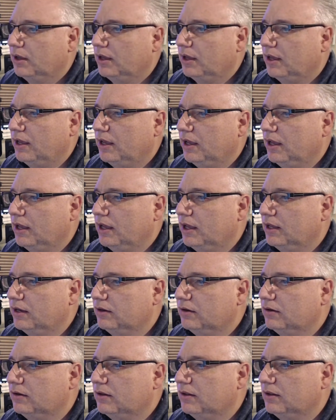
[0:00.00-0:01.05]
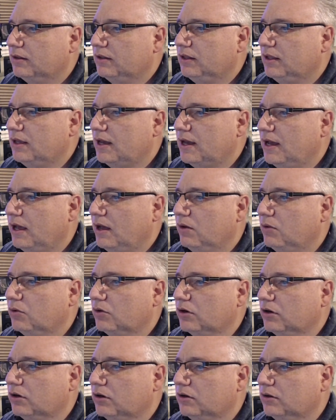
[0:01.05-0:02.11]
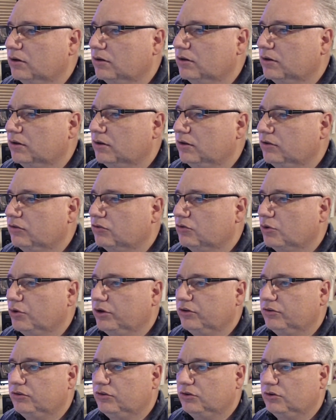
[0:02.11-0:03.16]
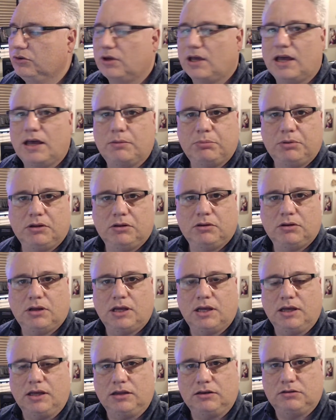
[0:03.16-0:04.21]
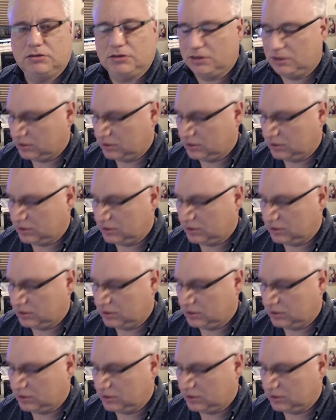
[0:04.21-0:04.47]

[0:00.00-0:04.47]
And the hour is going to happen at,